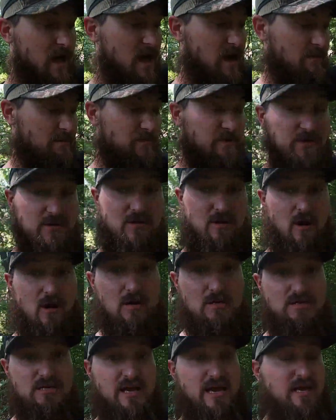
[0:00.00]
in
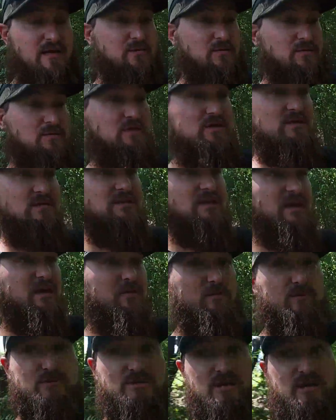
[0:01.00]
contact with these
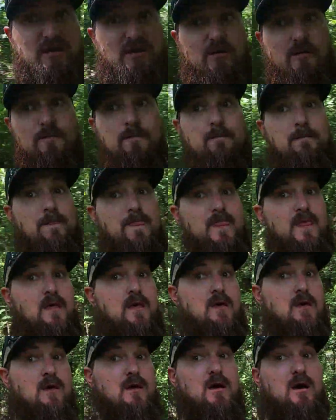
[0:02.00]
neighbors here,
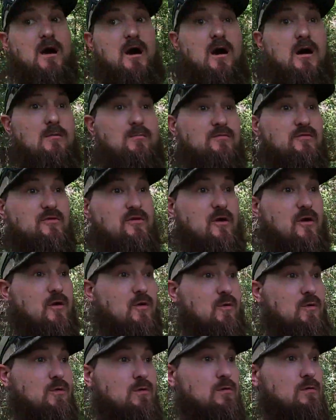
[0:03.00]

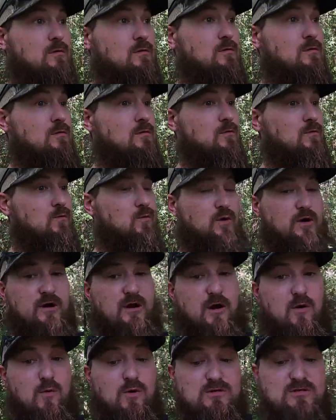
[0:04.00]
so we
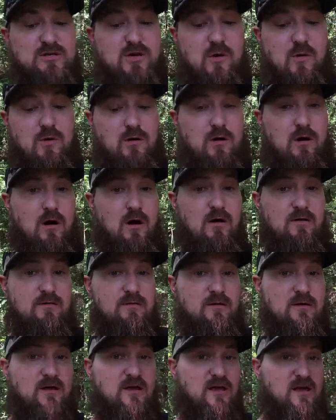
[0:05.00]
know what's going on.
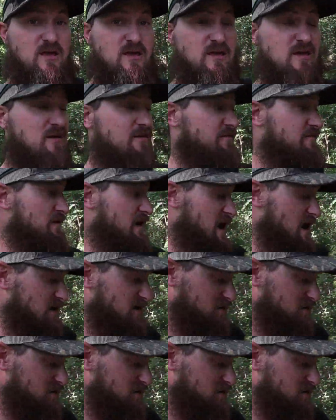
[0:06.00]
If I